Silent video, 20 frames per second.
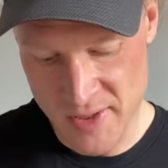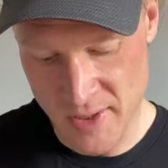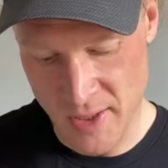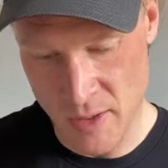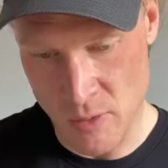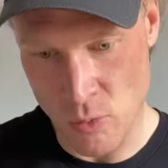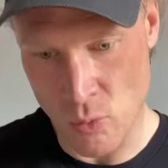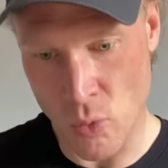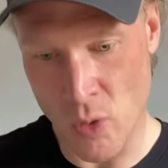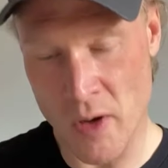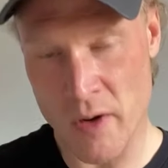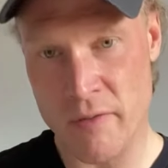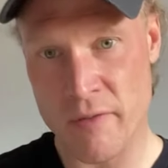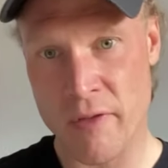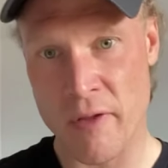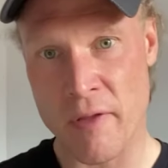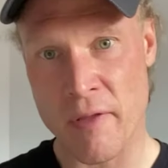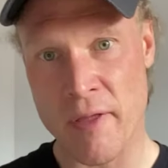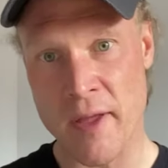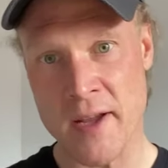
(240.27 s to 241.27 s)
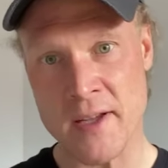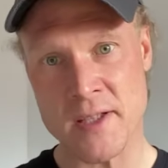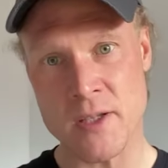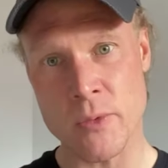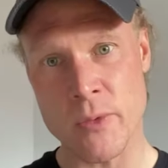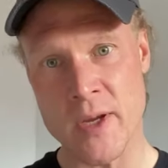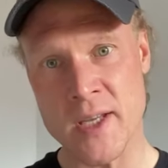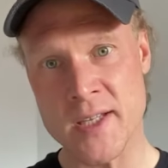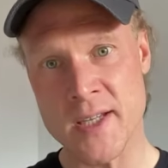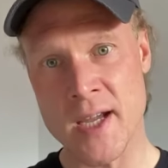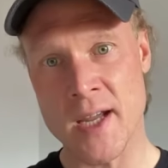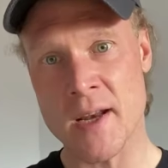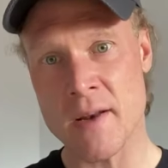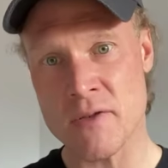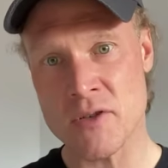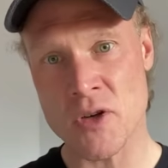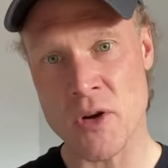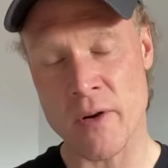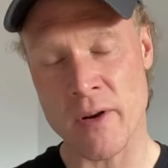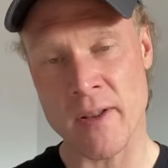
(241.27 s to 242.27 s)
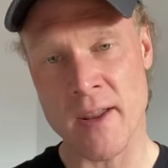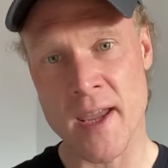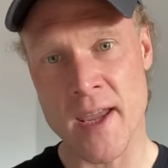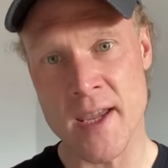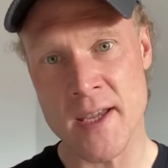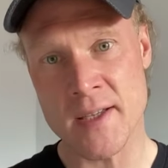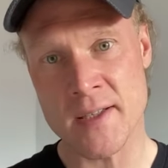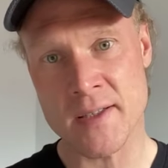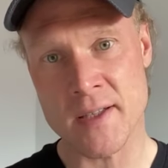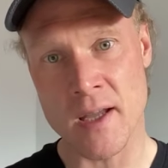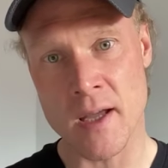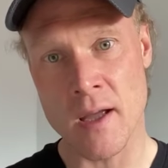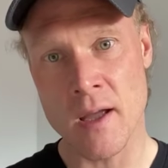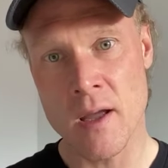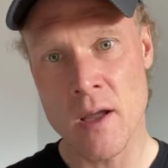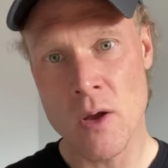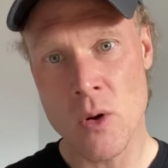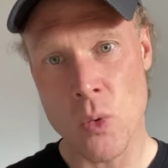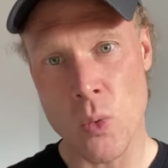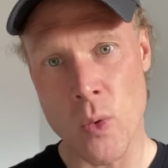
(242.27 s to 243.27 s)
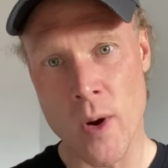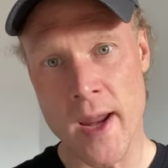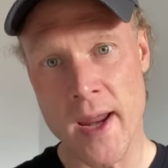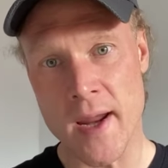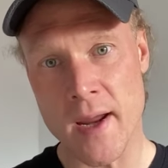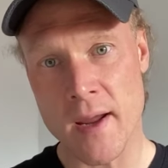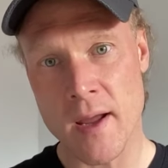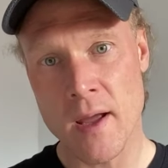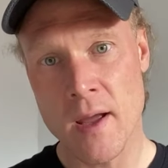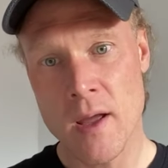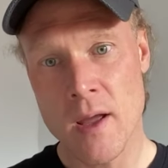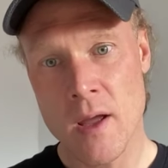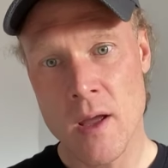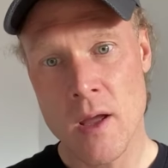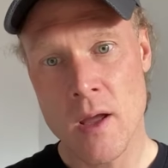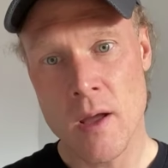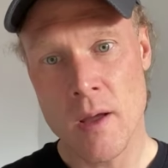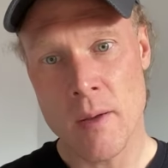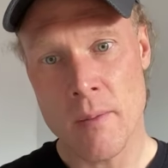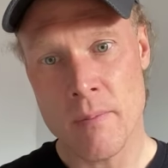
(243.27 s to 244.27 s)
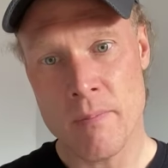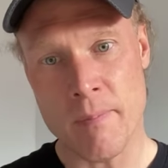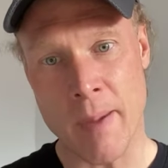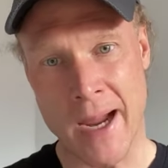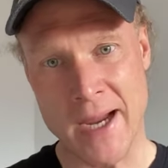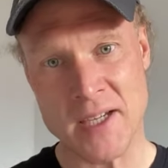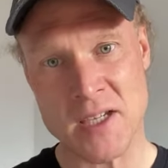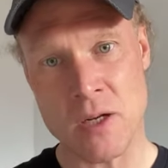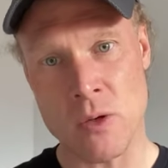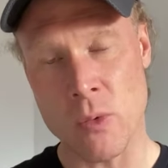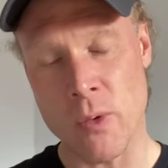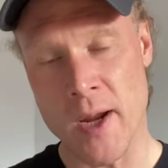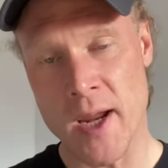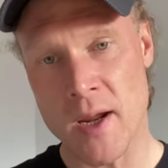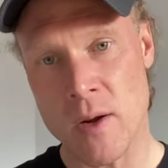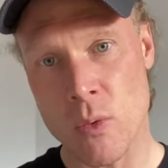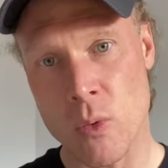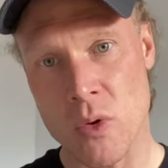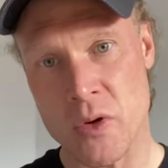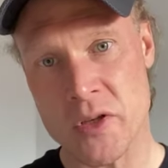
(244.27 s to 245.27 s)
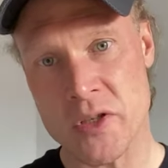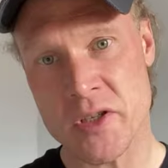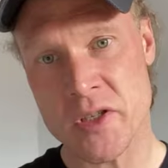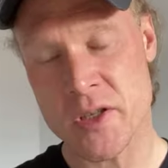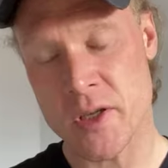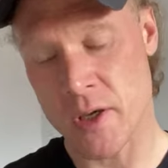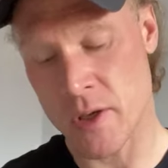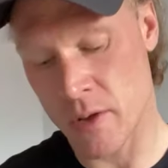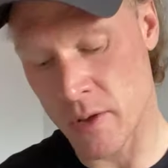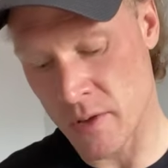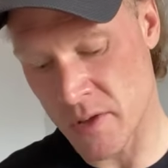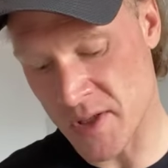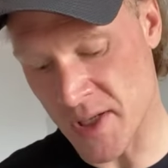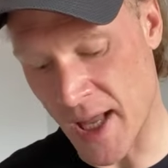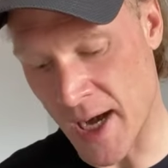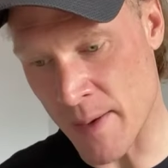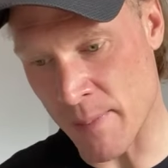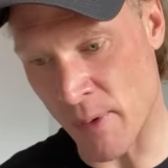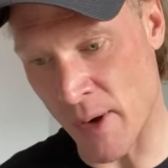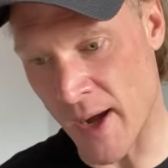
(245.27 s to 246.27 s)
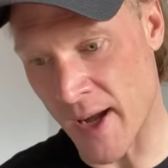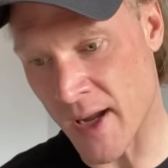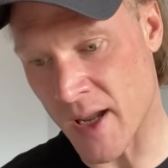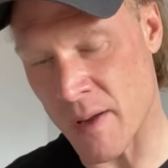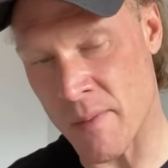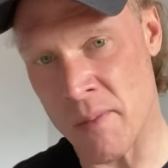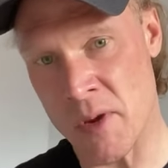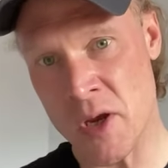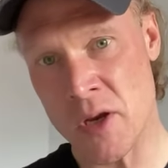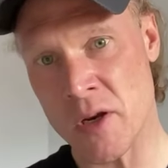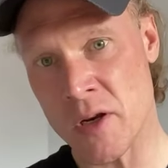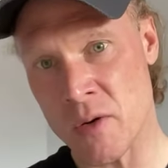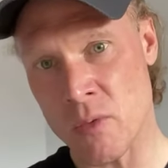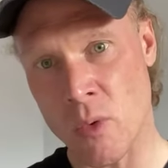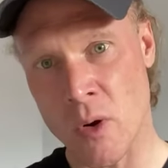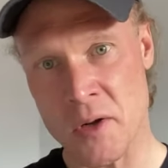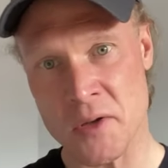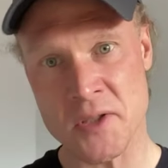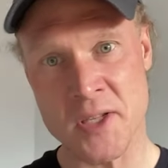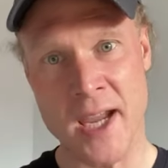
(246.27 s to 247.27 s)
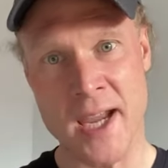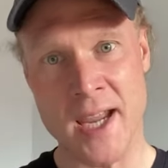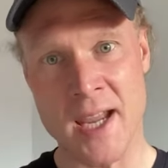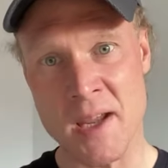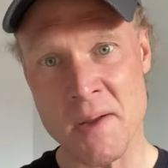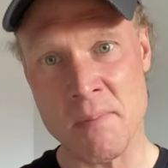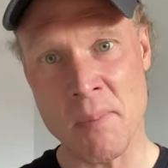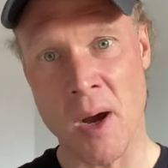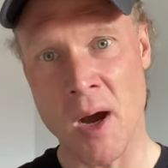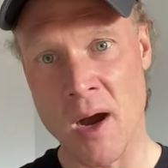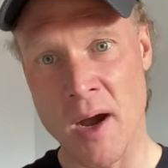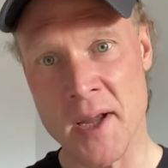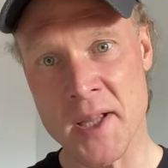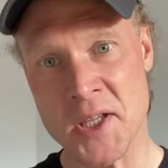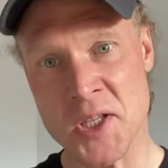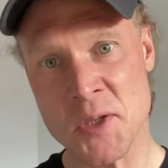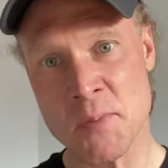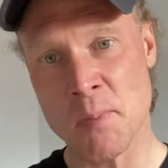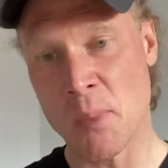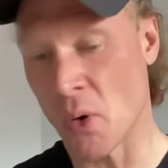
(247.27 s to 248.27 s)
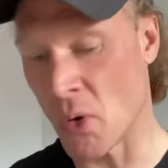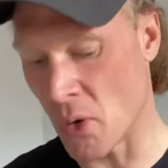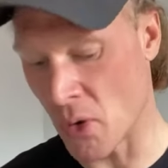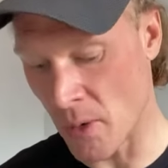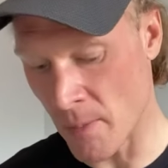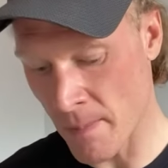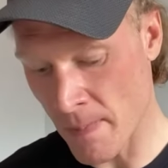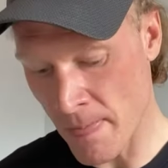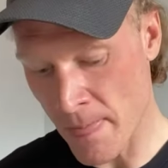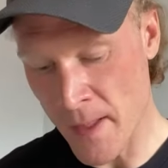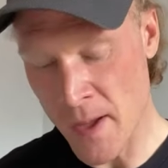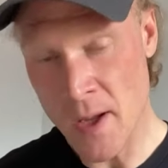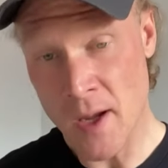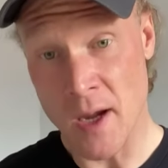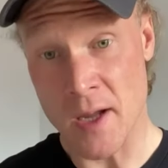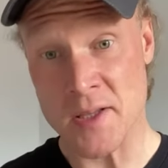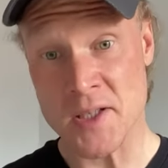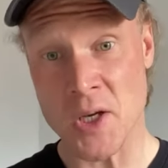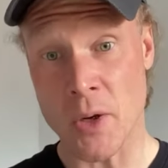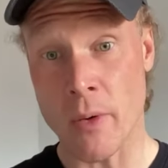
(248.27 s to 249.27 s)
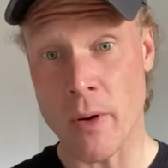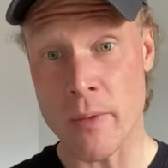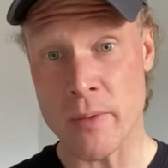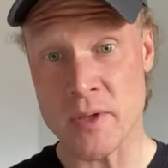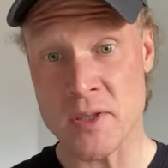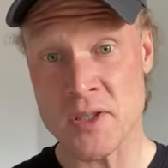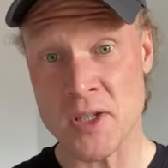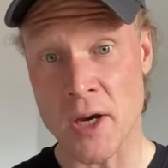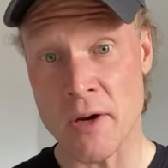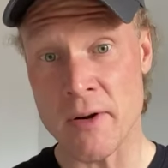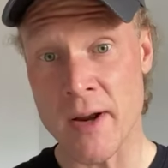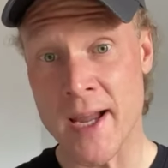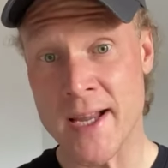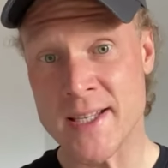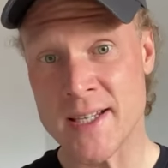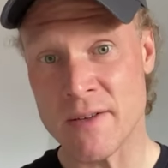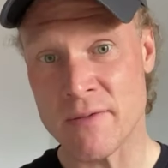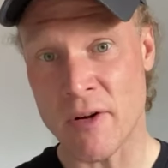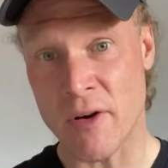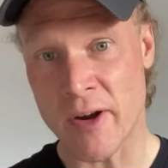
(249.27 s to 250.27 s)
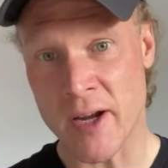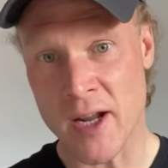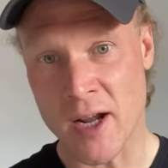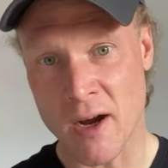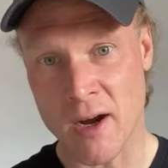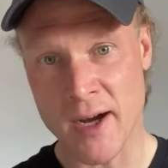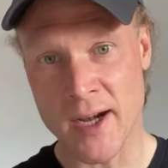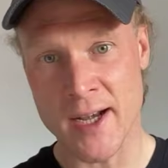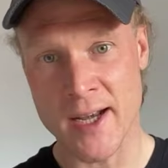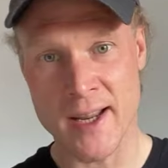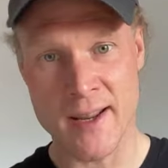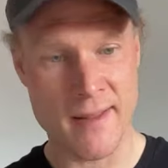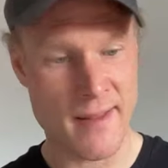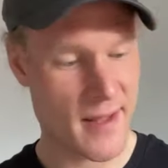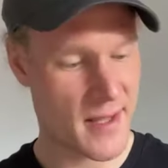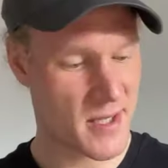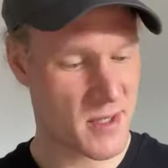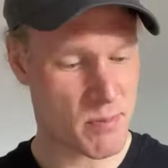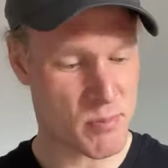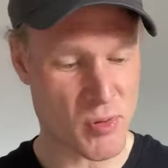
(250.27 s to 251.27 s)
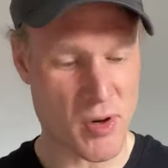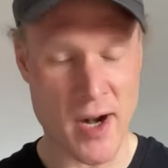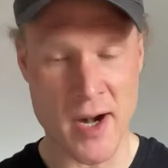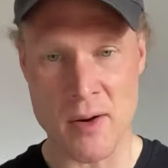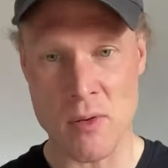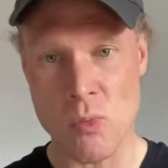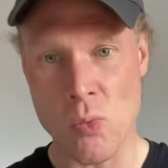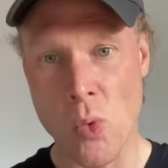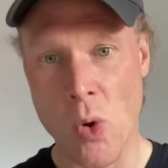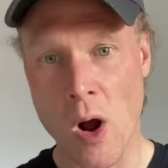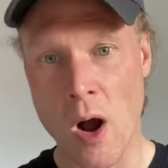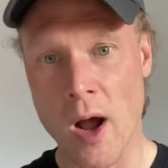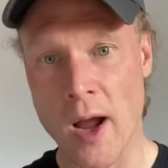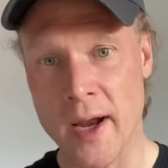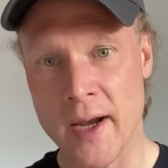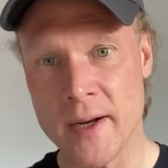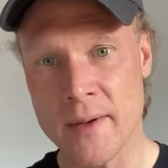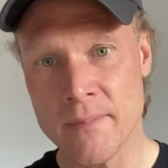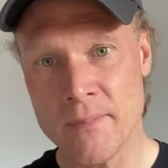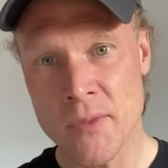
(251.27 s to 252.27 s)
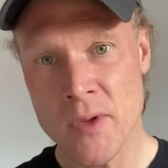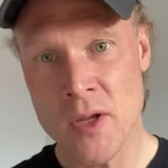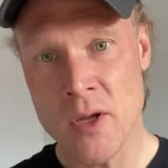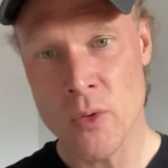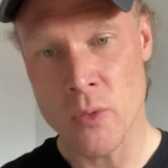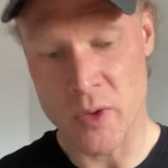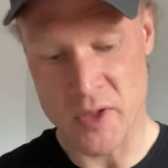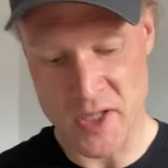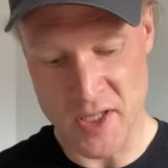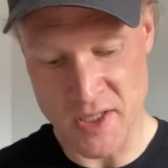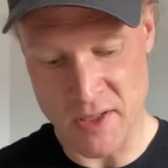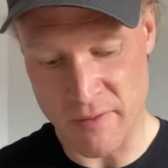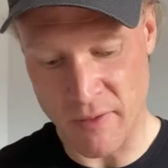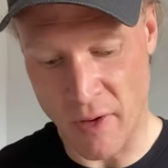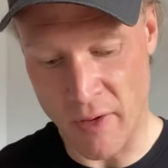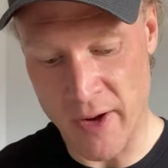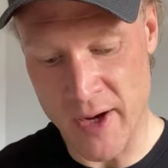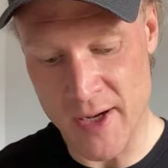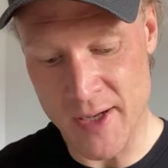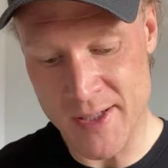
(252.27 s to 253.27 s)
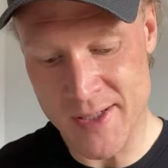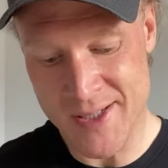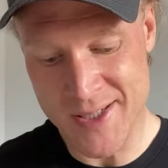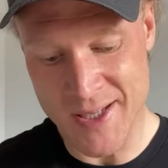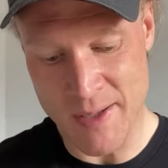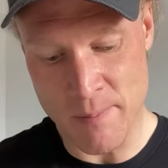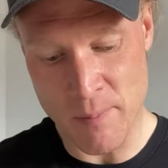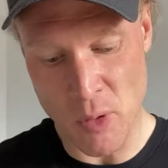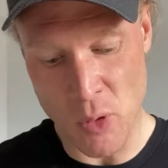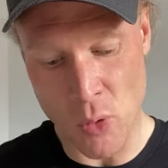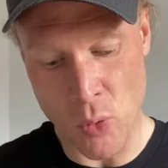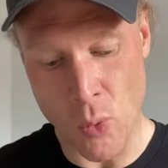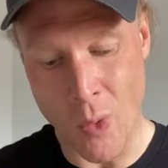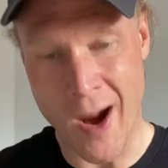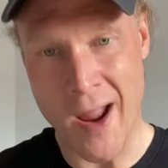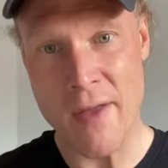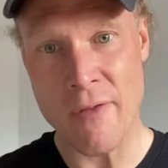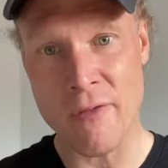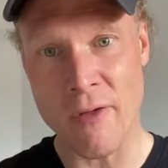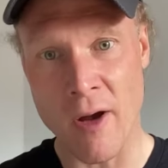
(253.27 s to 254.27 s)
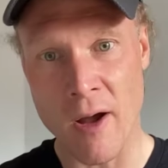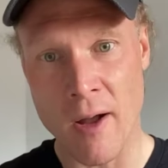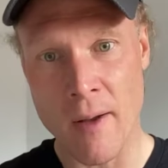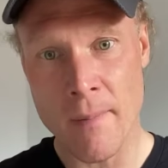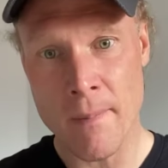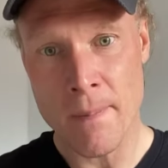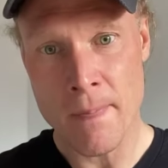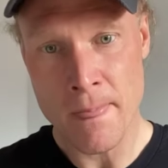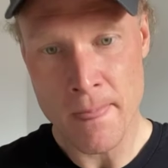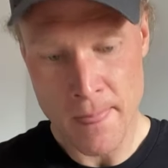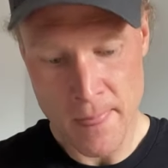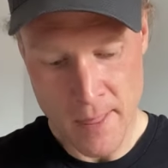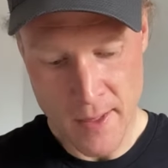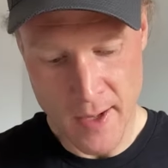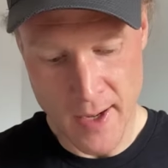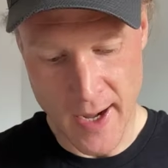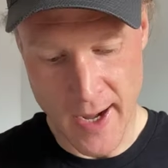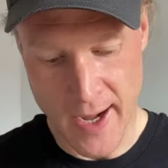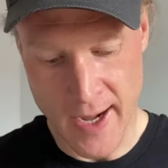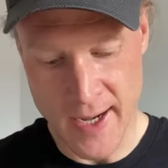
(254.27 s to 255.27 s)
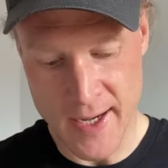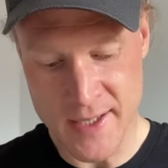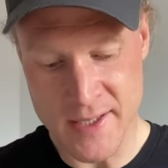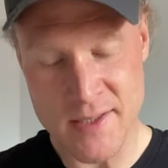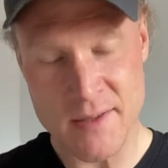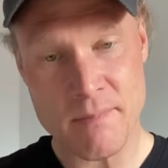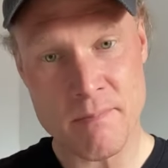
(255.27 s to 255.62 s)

And one of the things that we did during the Easter week, Passion Week, was to celebrate communion whilst taking part in sport. And so I was donated very kindly this bread and wine, which is a very simple wafer and